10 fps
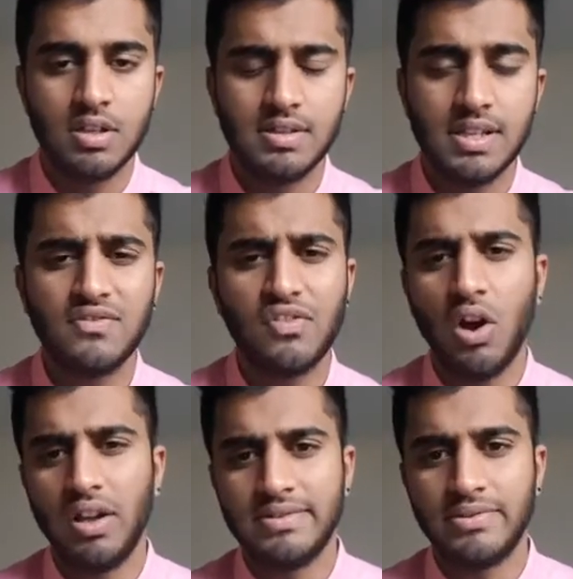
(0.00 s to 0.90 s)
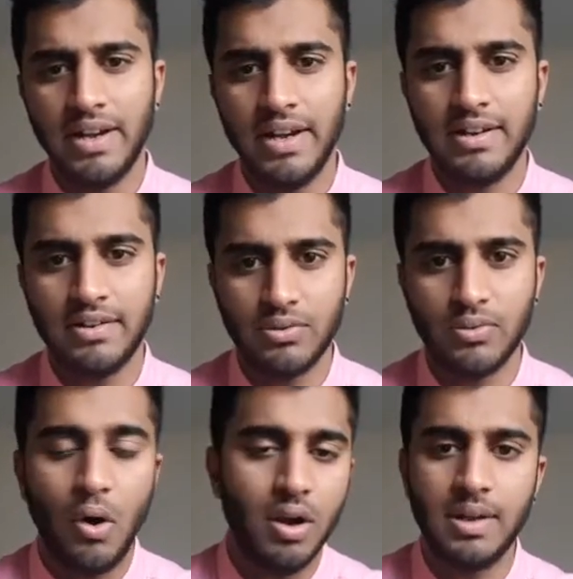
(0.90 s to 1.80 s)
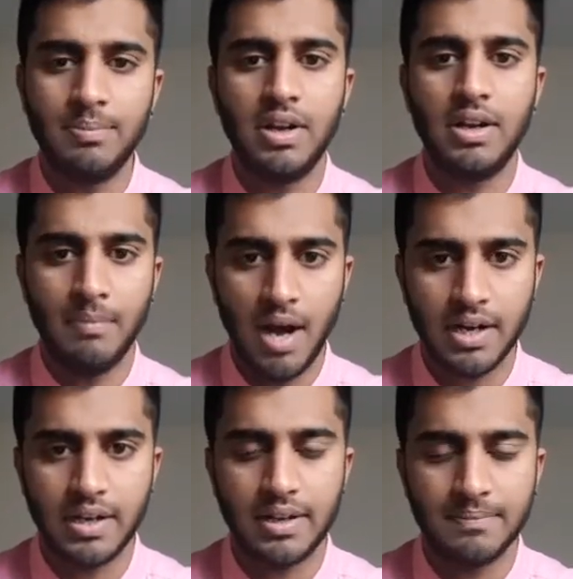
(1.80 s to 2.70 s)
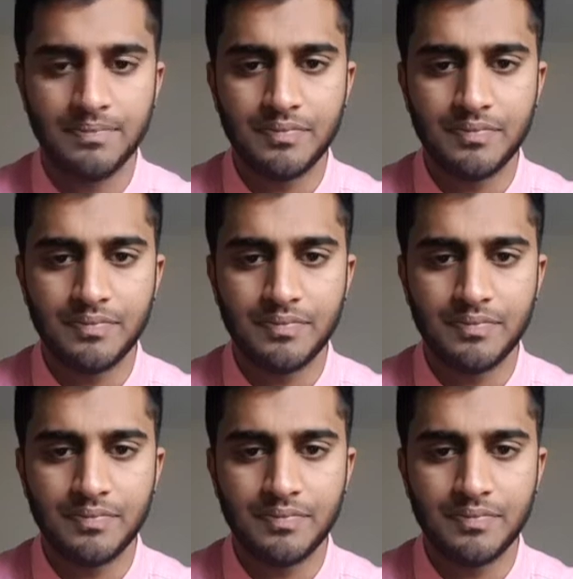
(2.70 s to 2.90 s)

This vlog is related to contemporary marketing.